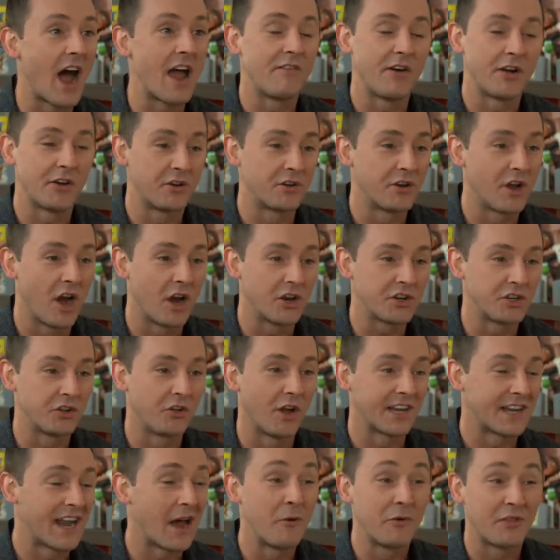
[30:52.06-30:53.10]
underdogs you
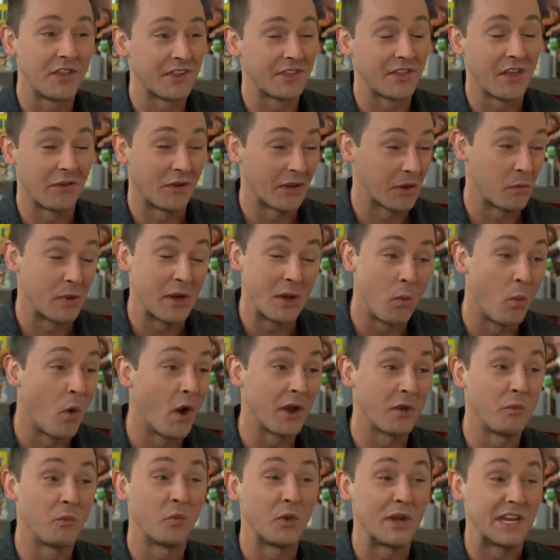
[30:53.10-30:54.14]
liked. I would think that like week
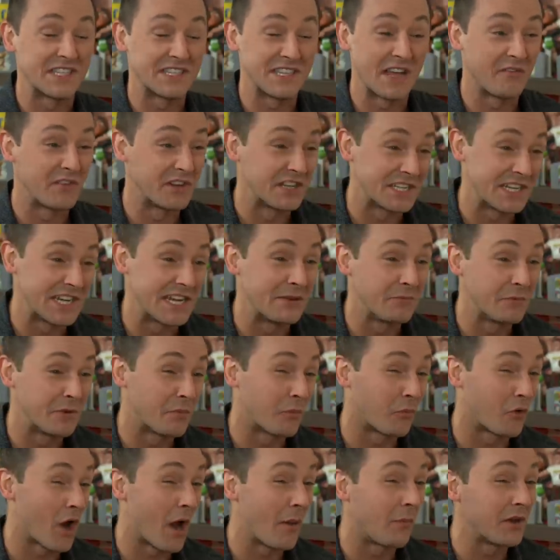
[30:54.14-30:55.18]
1 and week 17
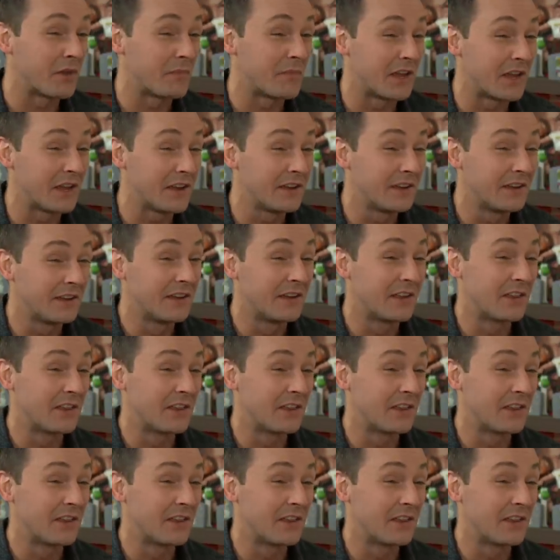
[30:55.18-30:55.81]
would probably be